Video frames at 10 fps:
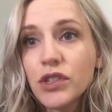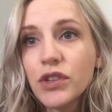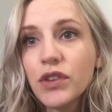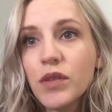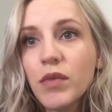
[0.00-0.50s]
to
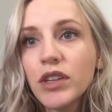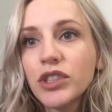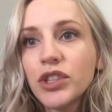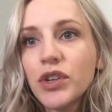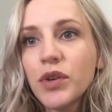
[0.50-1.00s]
do them on
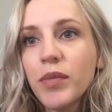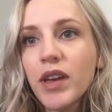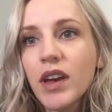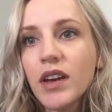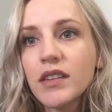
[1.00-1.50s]
Jaanuu
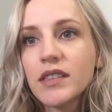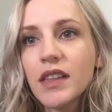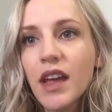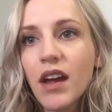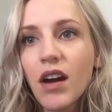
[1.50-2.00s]
because
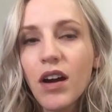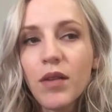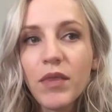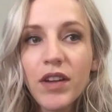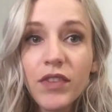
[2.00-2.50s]
they are
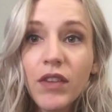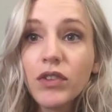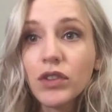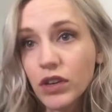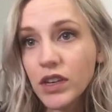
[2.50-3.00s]
my
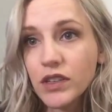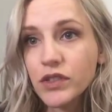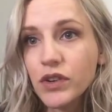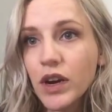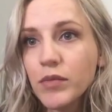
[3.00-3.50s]
favorite looking
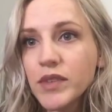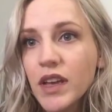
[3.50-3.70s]
scrubs,